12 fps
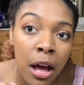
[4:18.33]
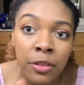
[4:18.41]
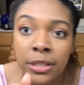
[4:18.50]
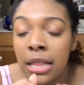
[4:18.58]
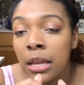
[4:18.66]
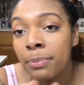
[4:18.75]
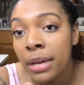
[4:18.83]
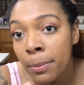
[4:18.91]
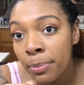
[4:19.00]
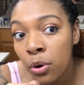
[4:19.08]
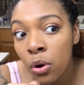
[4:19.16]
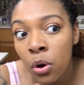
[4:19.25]
There's hella
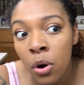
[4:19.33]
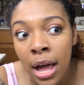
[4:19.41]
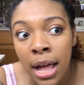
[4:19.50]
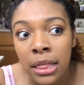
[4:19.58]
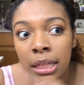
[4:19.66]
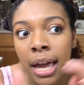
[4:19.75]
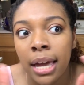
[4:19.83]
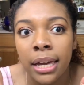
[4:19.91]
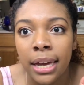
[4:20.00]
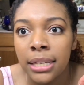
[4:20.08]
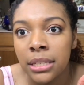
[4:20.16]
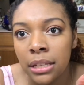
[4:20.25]
people, like
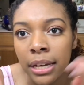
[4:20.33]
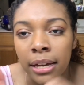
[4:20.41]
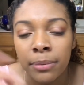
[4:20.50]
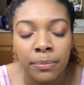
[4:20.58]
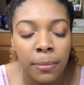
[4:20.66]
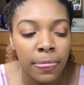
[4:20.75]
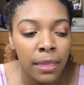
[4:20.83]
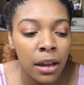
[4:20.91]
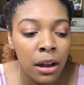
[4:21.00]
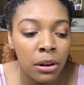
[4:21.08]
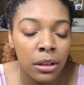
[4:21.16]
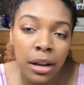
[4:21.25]
it's lit.
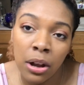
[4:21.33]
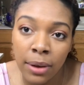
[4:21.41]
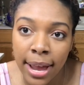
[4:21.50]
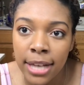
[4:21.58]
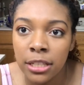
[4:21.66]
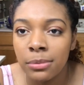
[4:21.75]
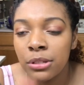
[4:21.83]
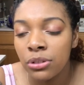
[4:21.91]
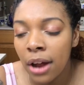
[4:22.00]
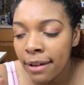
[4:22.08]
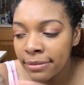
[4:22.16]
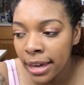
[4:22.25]
We're like, okay, so we
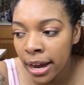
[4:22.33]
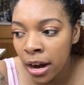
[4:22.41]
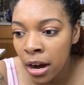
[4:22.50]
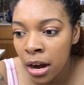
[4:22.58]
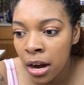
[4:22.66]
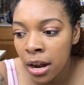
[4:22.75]
drive there.